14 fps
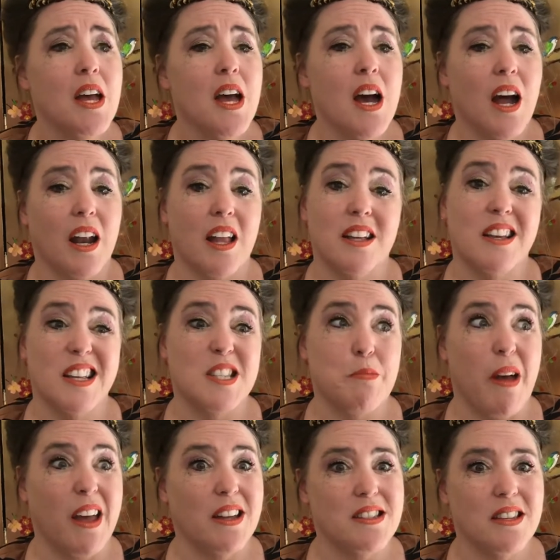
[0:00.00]
and I
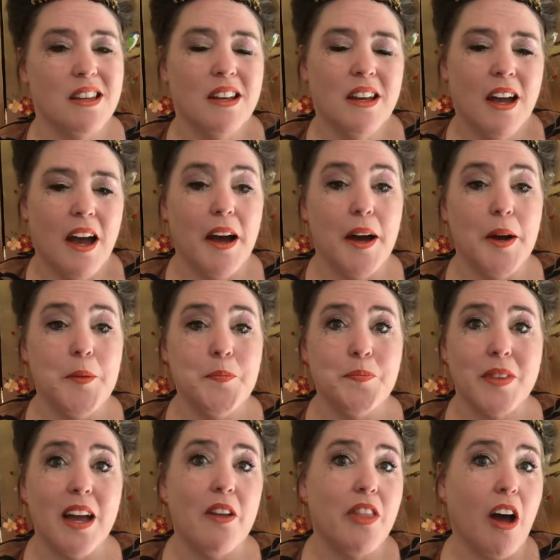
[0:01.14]
expect, that
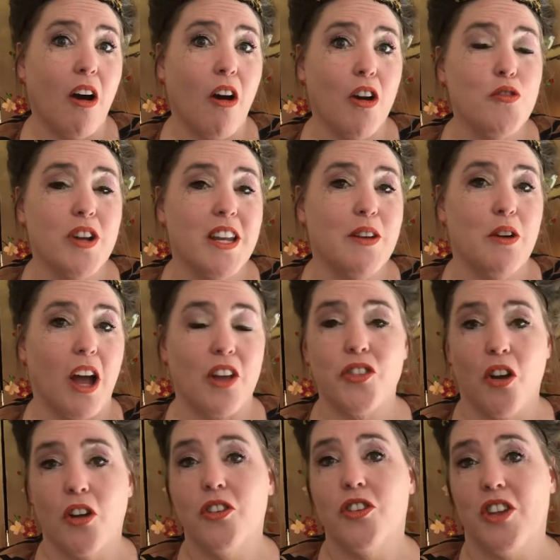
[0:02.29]
I really got
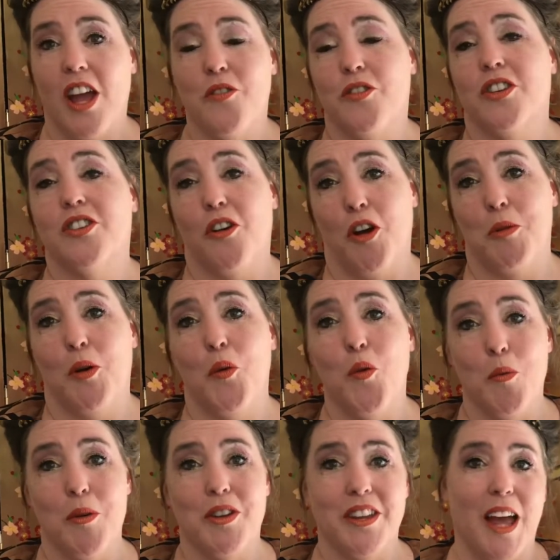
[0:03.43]
excited every time a
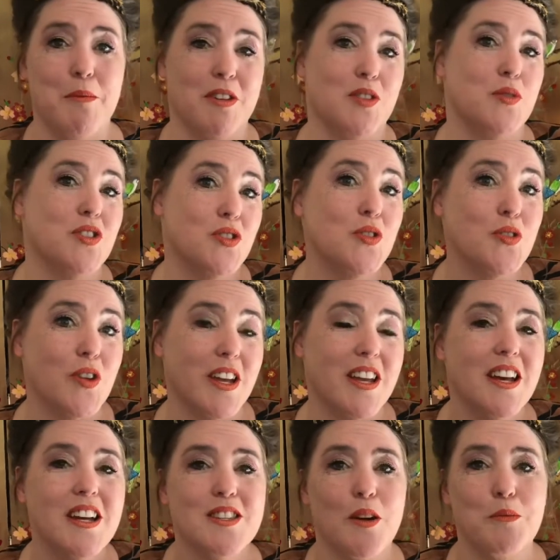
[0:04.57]
woman came into a story.
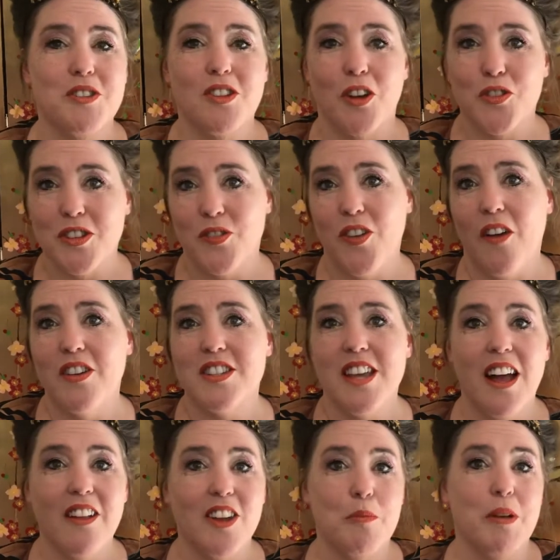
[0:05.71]
So I'd be starting to read the fairy
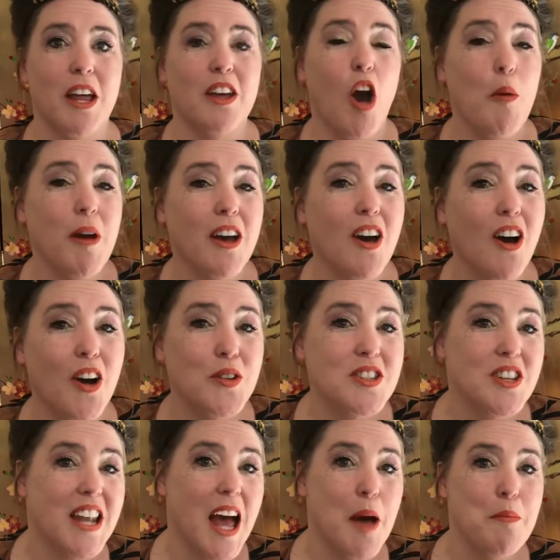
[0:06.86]
tale and I'd be like, oh my God, what's
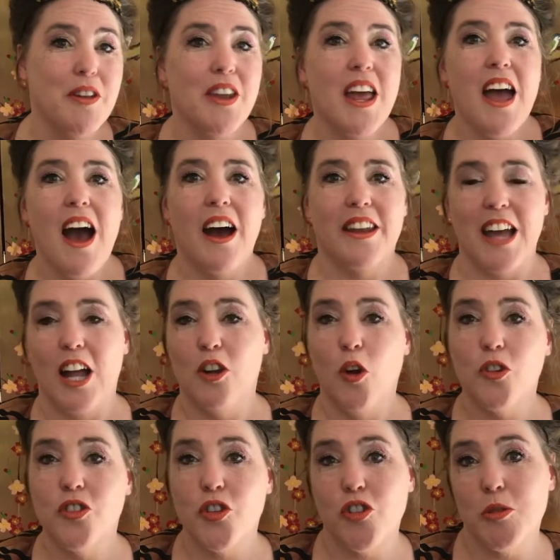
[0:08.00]
going to happen? And I'd get a long
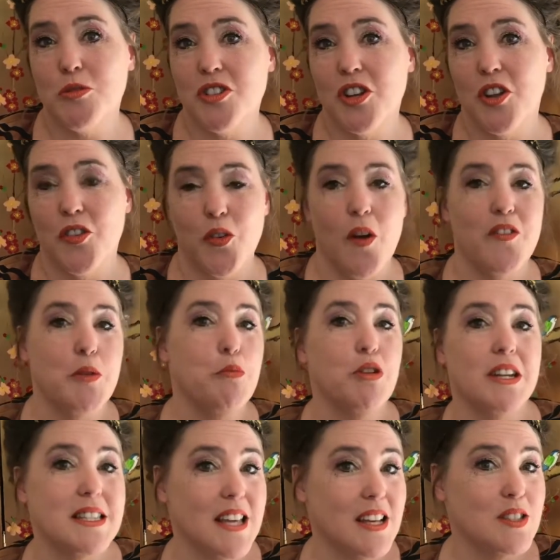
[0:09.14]
description of whoever the
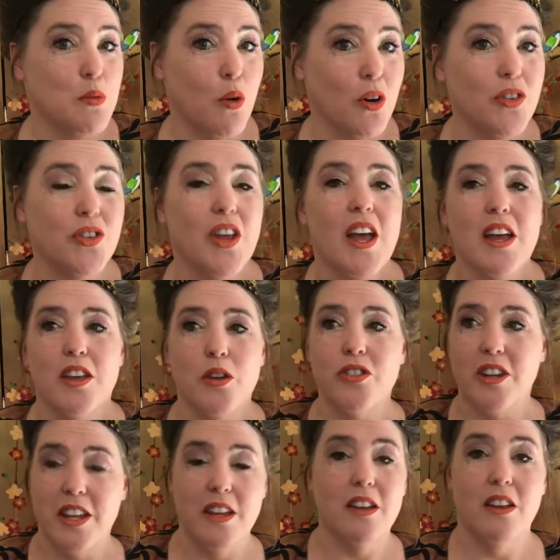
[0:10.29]
princess was.
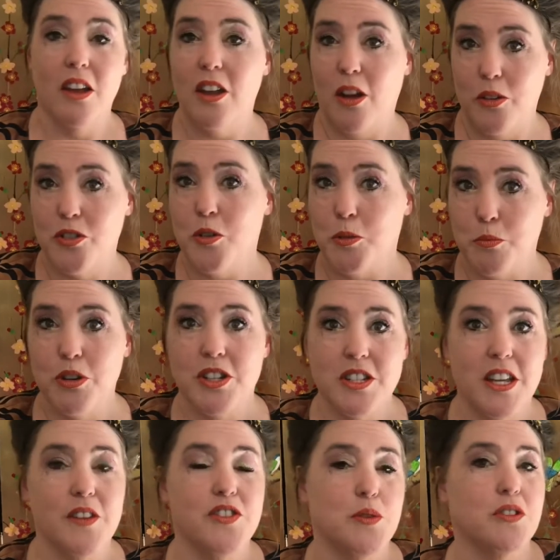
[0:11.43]
Usually, you know, she was pretty
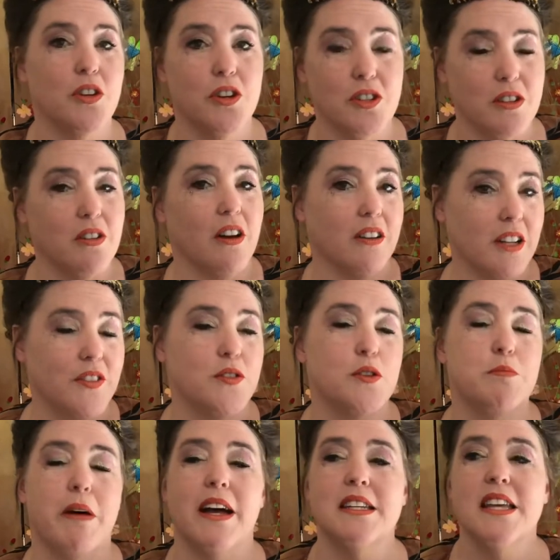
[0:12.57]
if she was good and ugly if she was
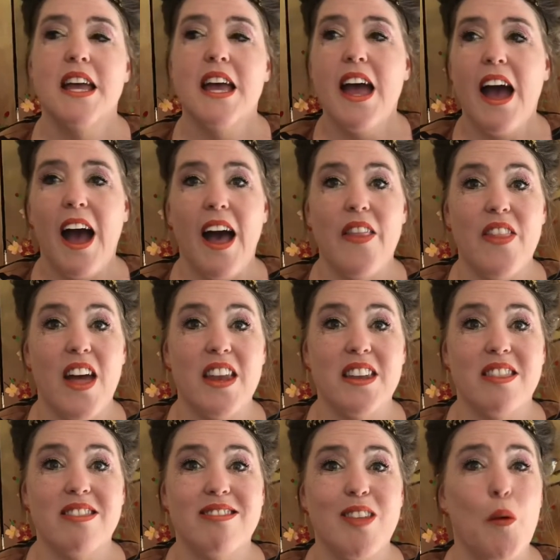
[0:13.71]
bad. And then
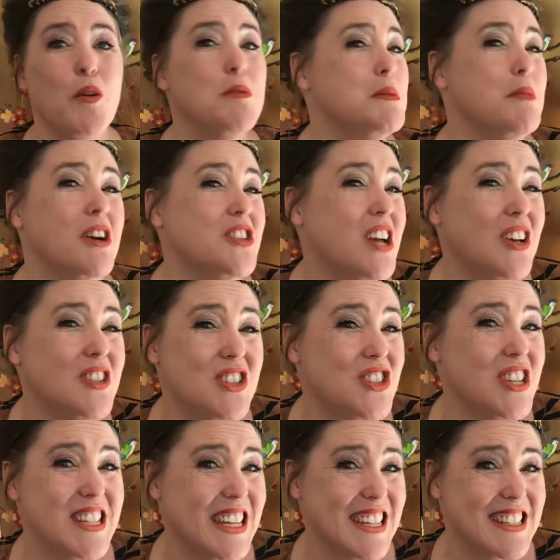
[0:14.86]
there wouldn't be much else that she
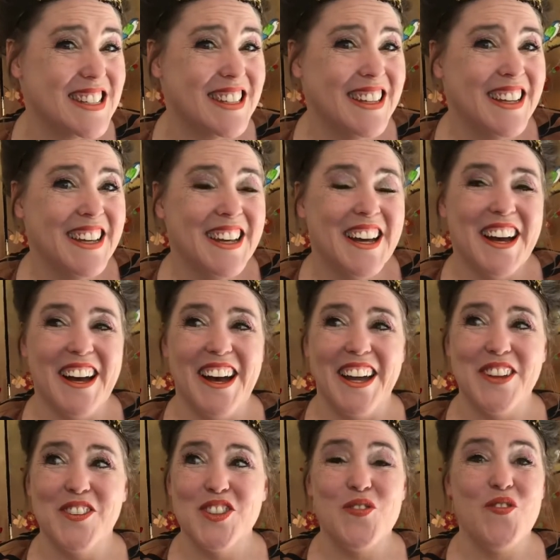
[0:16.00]
did. And it
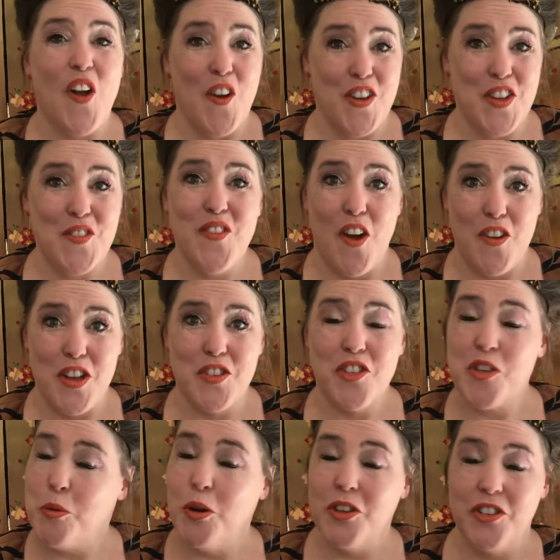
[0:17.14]
was very, very
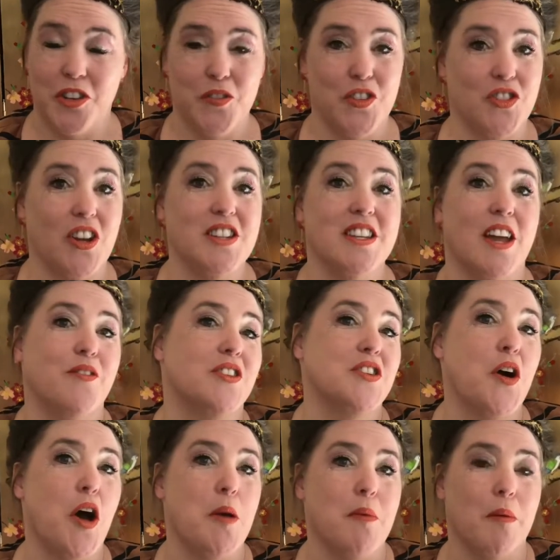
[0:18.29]
disappointing and frustrating every
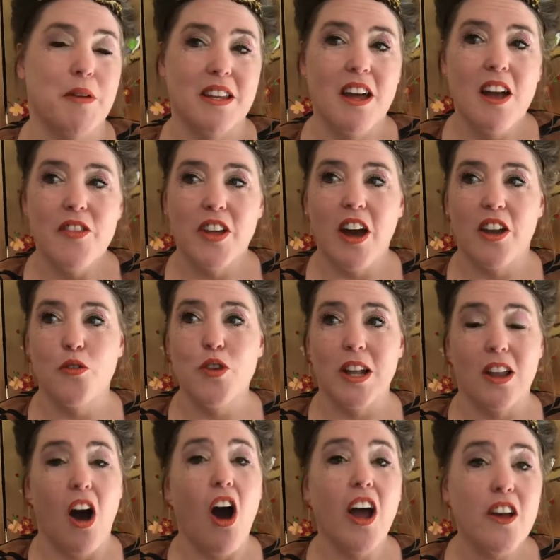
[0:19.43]
time. I mean, the kind of real
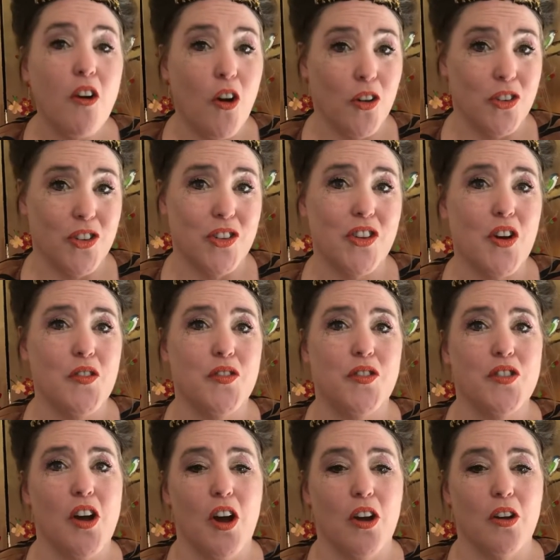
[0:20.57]
icons of
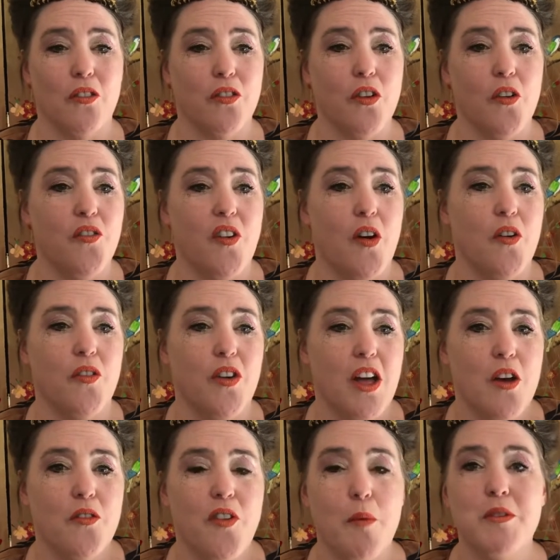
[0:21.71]

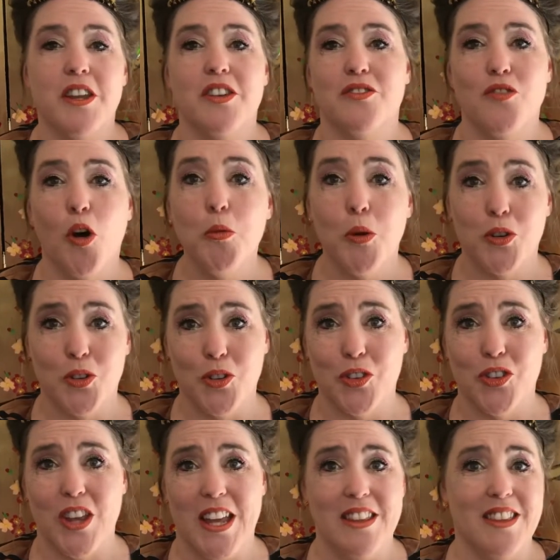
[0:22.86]
feminine role models
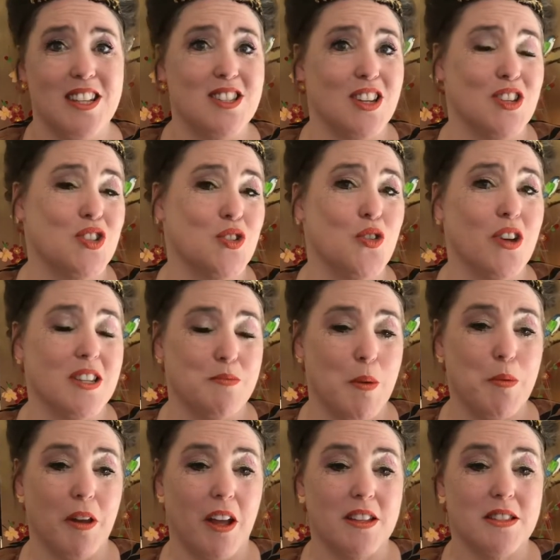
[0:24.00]
in these sort of stories, people
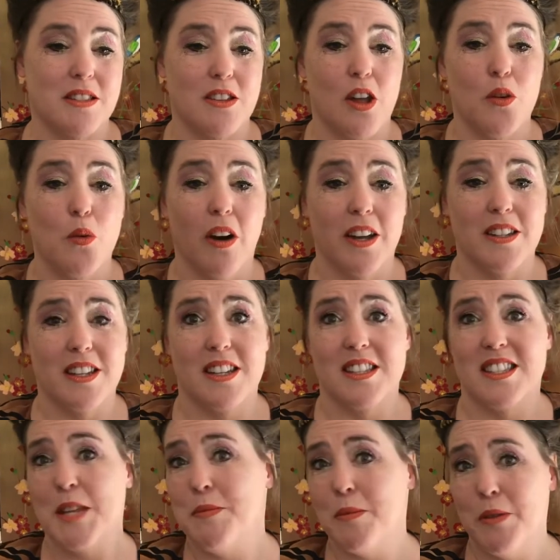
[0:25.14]
like Snow White and
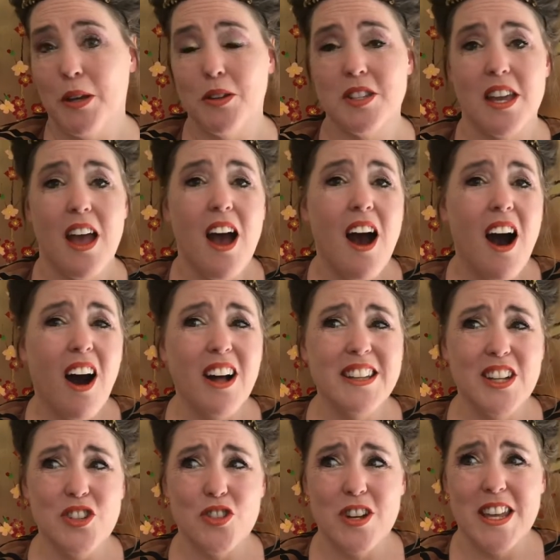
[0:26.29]
Sleeping Beauty, are
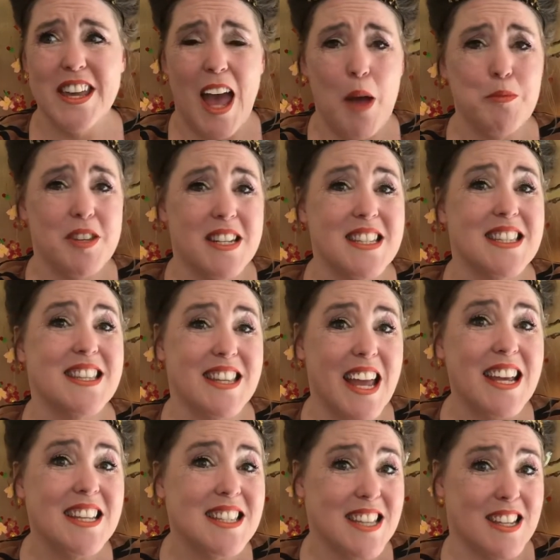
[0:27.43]
literally kept in
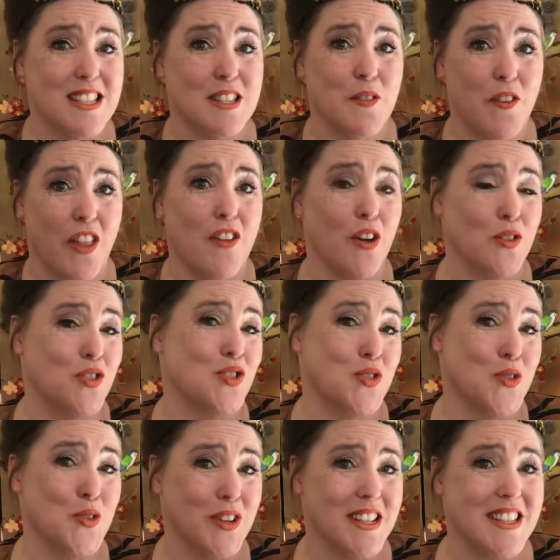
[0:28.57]
stasis for their own
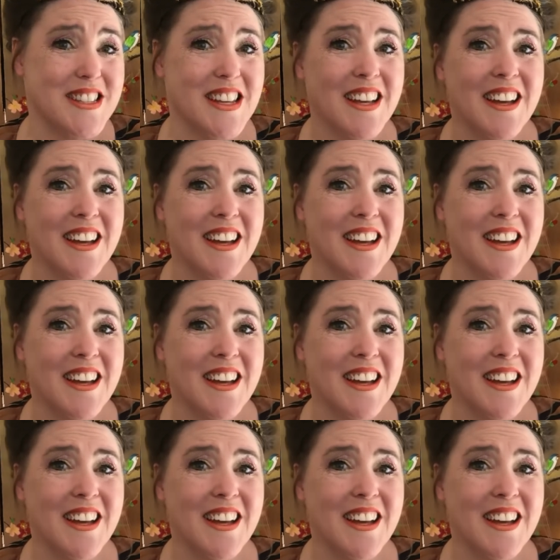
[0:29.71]
stories.